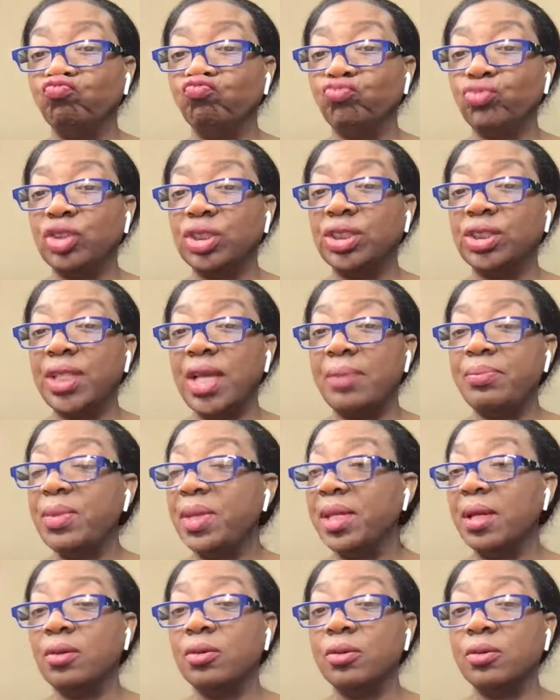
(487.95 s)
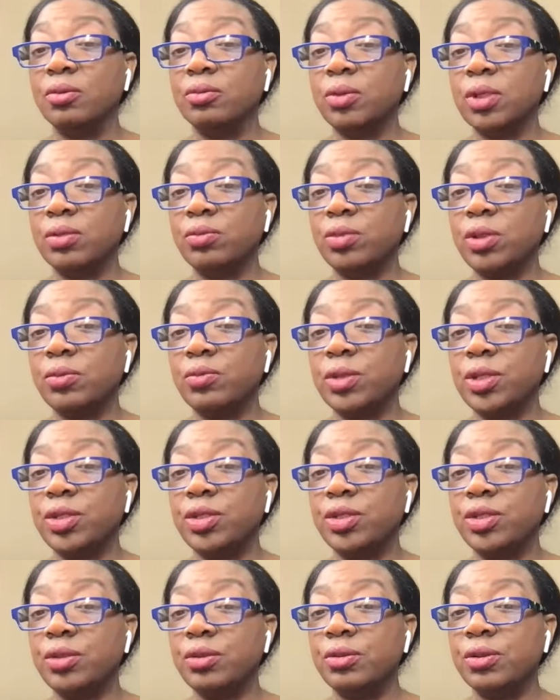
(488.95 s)
just let me know what
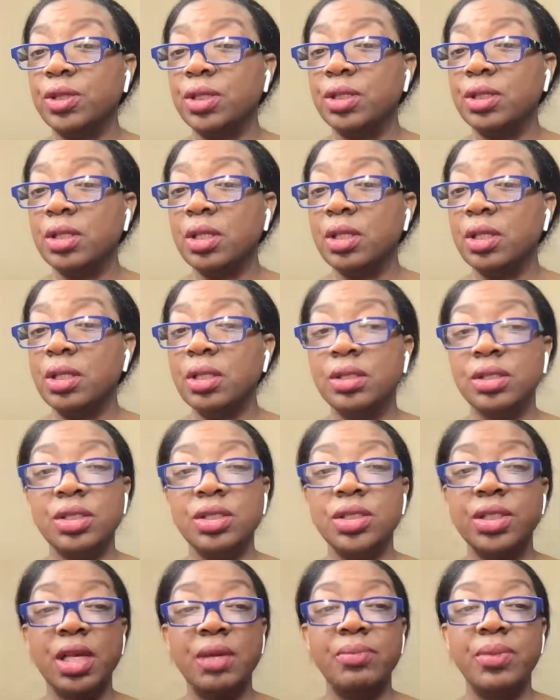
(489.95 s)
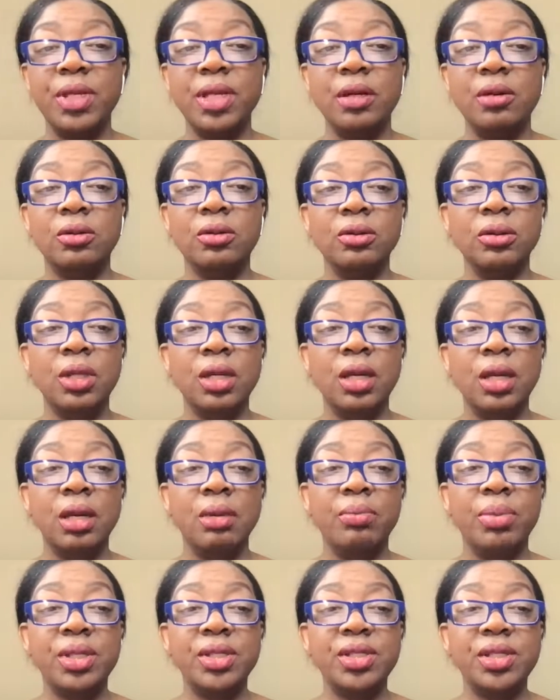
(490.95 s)
you're doing. Just let me know.
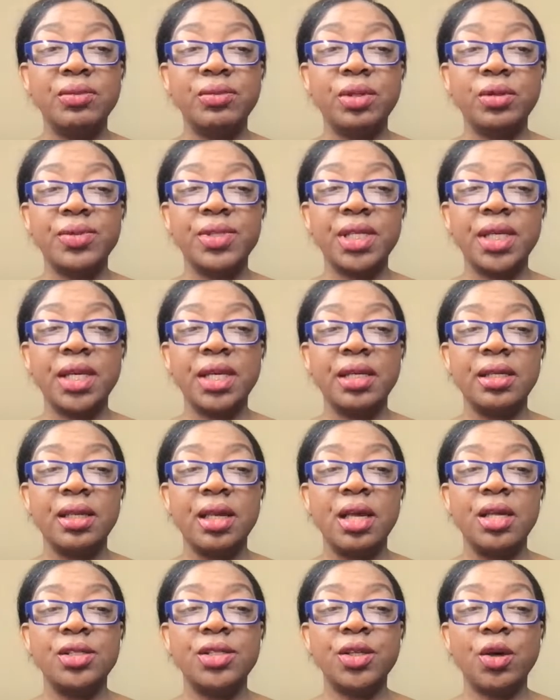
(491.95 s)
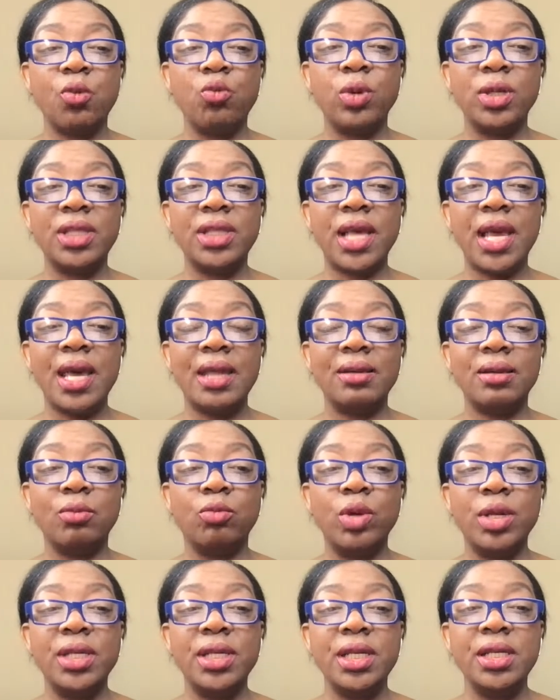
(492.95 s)
But see what I'm saying? So with that,
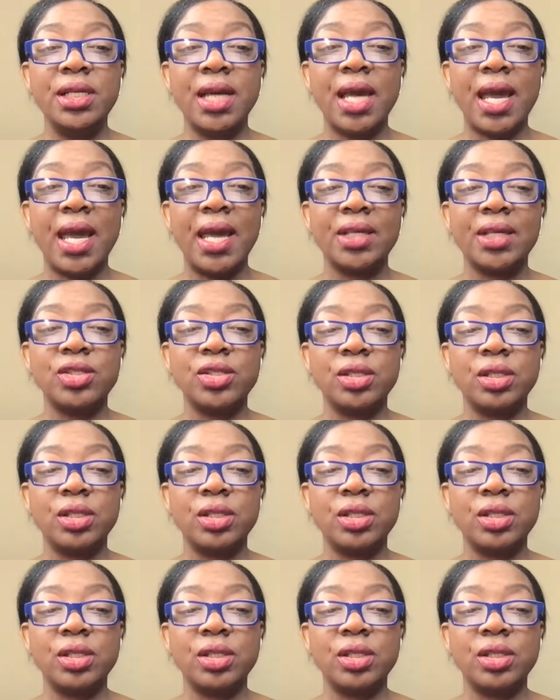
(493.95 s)
we need to have